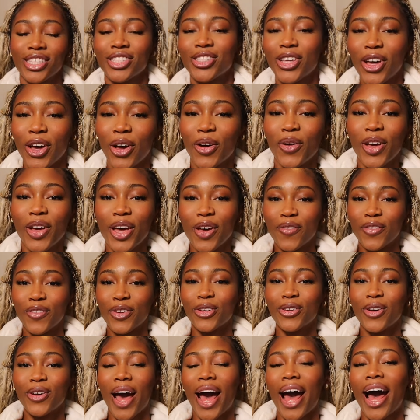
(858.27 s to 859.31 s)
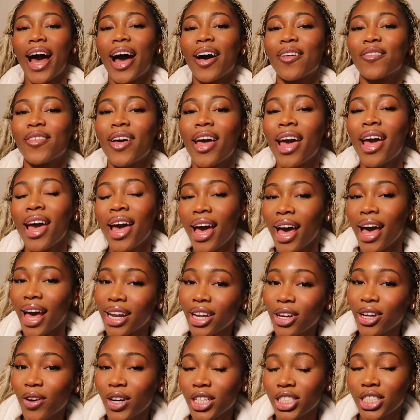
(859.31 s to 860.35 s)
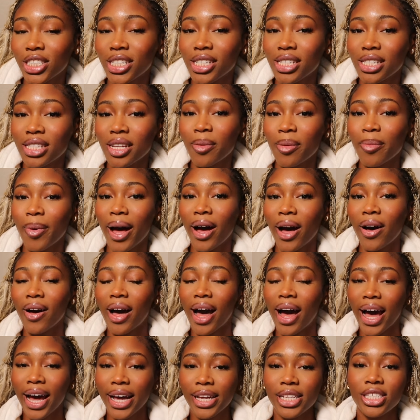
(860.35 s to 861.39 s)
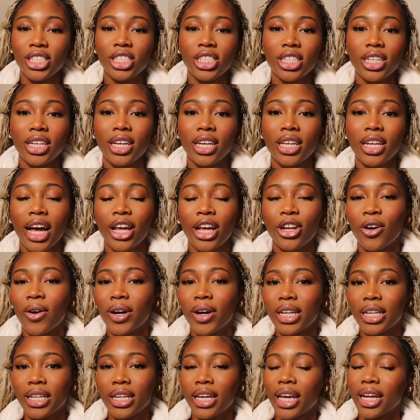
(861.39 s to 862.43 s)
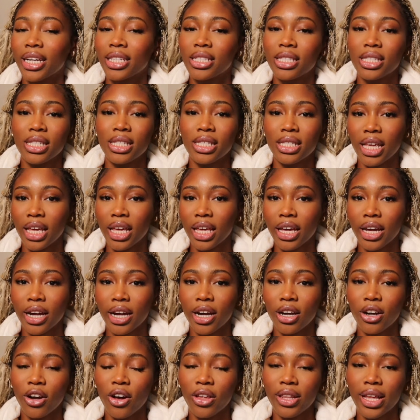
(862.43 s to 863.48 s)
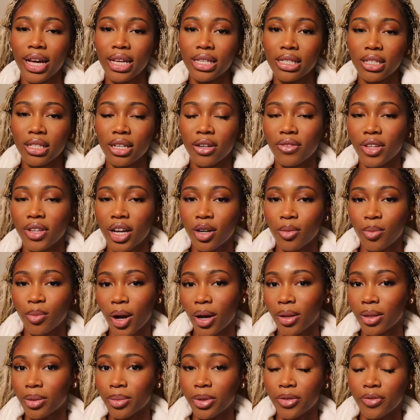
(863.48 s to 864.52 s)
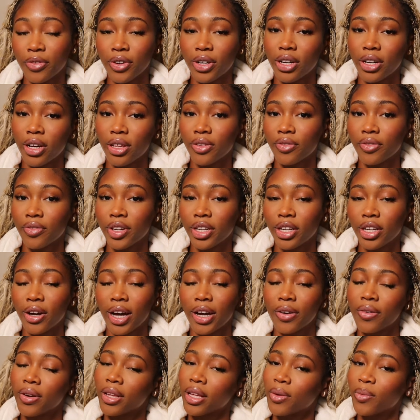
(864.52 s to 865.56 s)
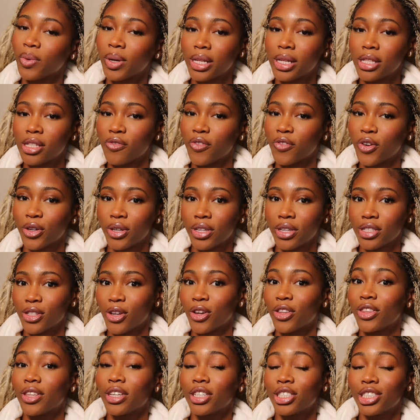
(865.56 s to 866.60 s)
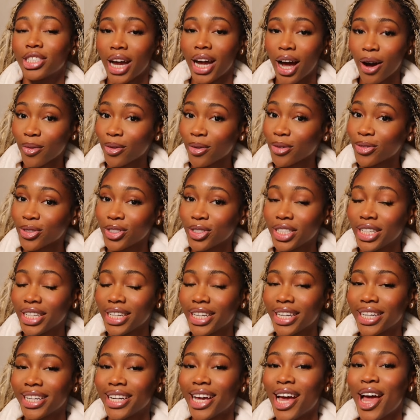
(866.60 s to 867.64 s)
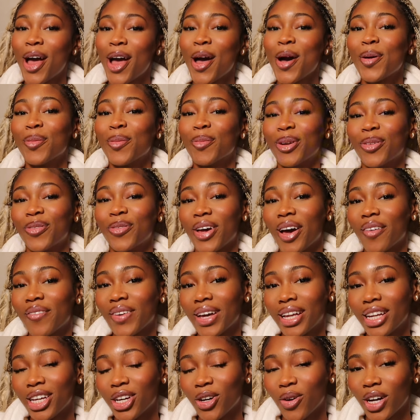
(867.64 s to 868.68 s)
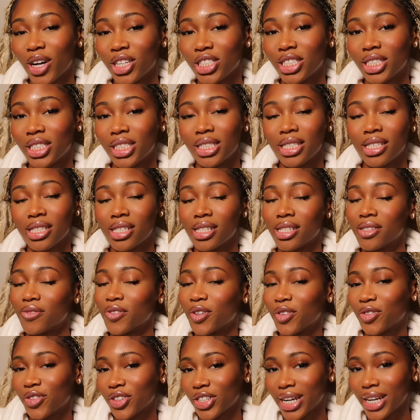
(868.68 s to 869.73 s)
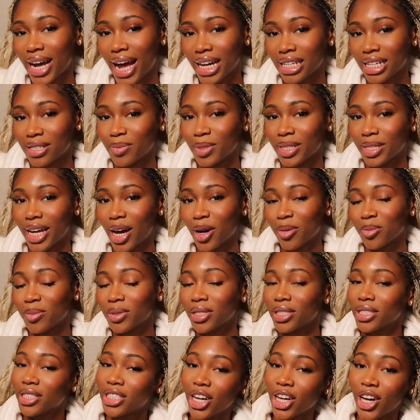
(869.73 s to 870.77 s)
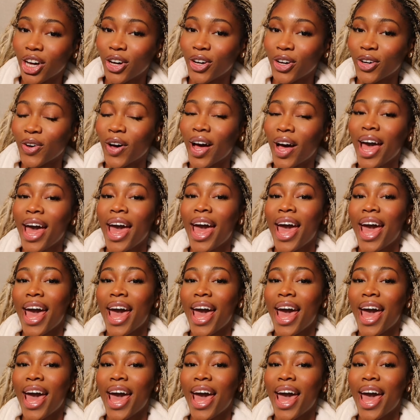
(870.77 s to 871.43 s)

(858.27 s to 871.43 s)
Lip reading: So if you have any questions about hygiene, I know I didn't get into skincare and all that stuff, that'll probably be for another video. I really wanted to focus on the shower routine, but if you have any questions, just feel free to ask me down below,